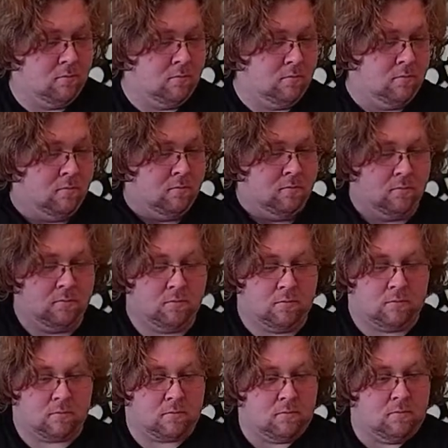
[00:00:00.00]

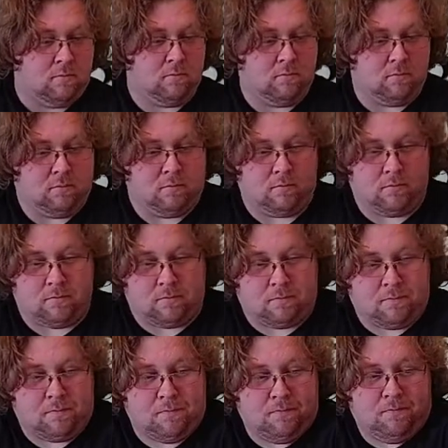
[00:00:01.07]

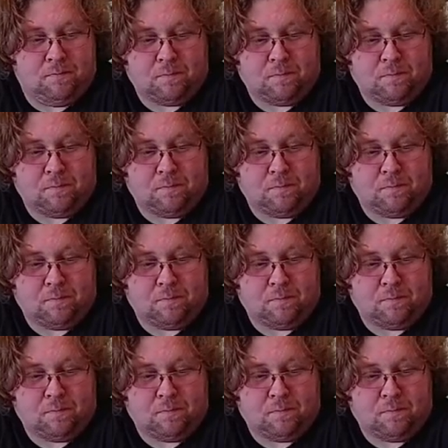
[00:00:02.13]
(no one is talking)